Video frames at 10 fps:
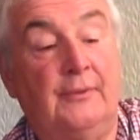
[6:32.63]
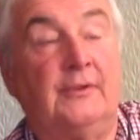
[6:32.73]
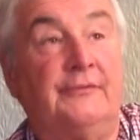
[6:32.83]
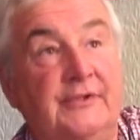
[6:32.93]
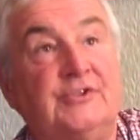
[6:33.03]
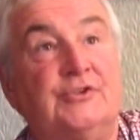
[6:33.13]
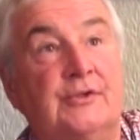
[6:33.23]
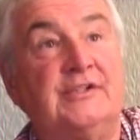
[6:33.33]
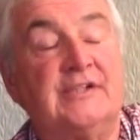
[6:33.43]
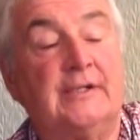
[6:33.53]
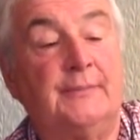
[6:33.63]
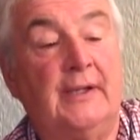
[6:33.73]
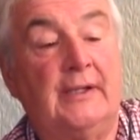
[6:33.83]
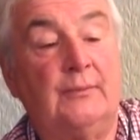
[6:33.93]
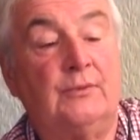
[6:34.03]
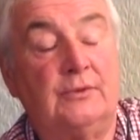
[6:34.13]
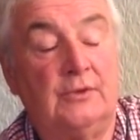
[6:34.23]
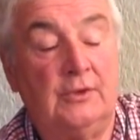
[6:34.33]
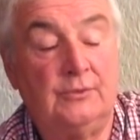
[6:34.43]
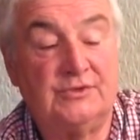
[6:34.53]
and if he shook his head about, it wouldn't
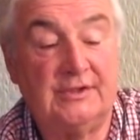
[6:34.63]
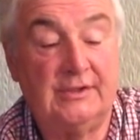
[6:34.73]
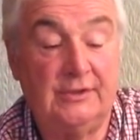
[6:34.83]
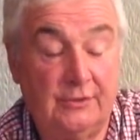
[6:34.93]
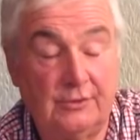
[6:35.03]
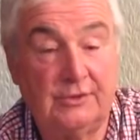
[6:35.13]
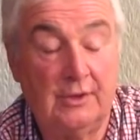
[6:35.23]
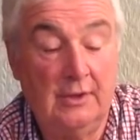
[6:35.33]
lose it, and you could,